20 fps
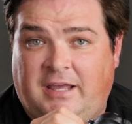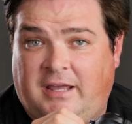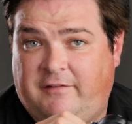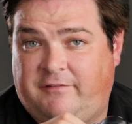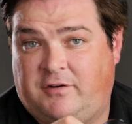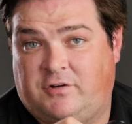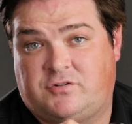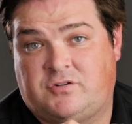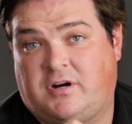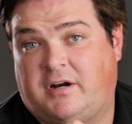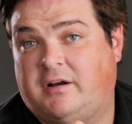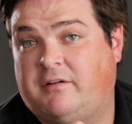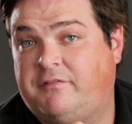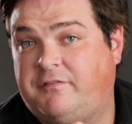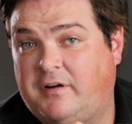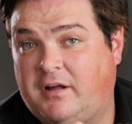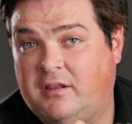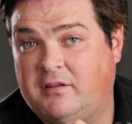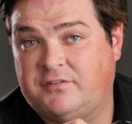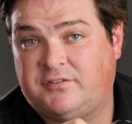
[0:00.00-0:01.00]
If you're trying to
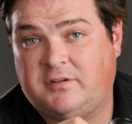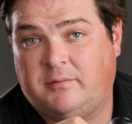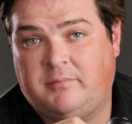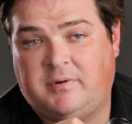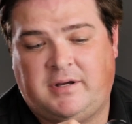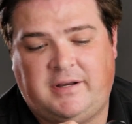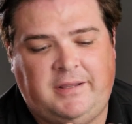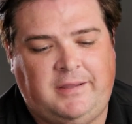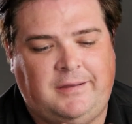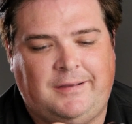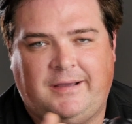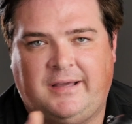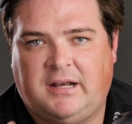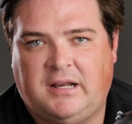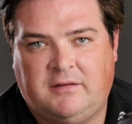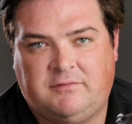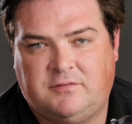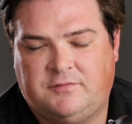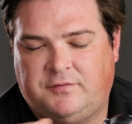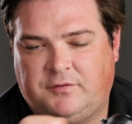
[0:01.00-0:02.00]
follow somebody, you
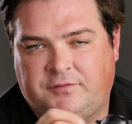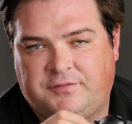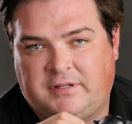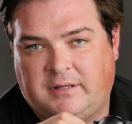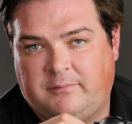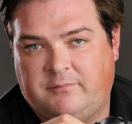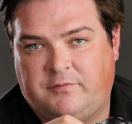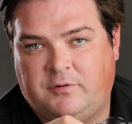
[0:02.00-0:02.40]
gotta have a full-time